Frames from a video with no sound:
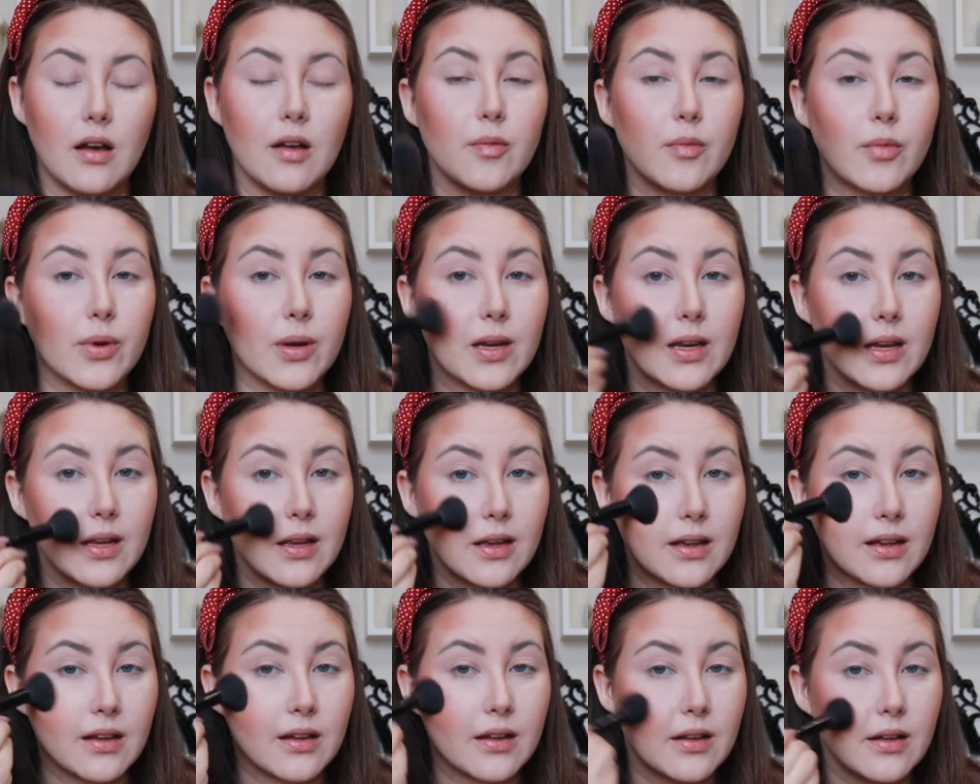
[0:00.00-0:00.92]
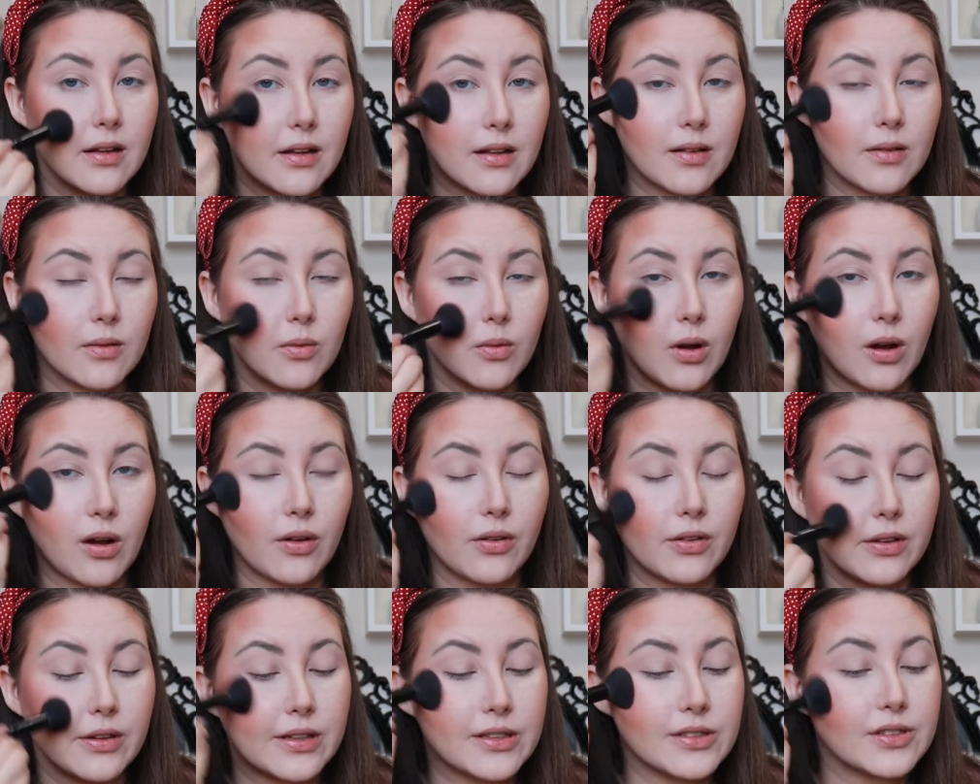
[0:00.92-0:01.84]
I'm reading,
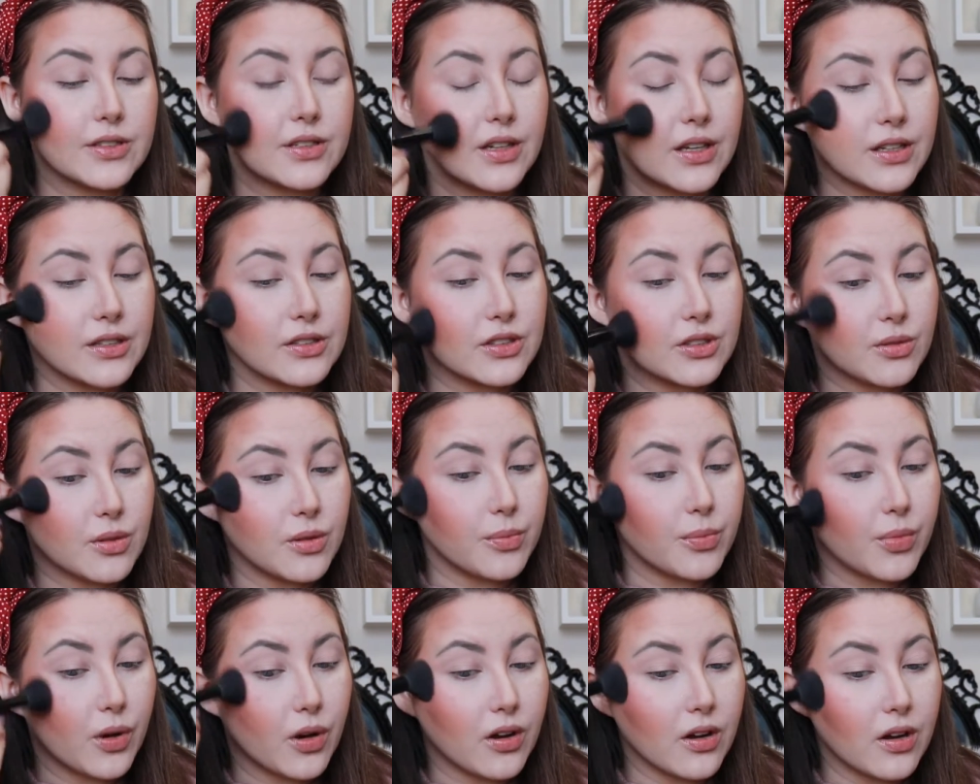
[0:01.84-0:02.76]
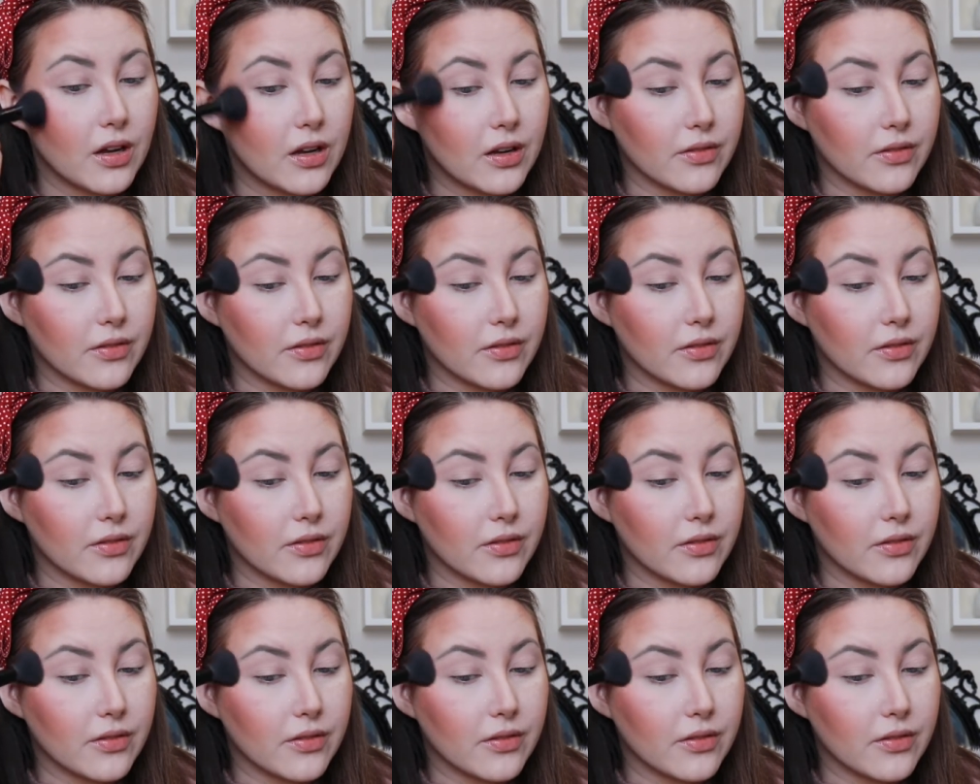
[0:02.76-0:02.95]
well, listening to a book.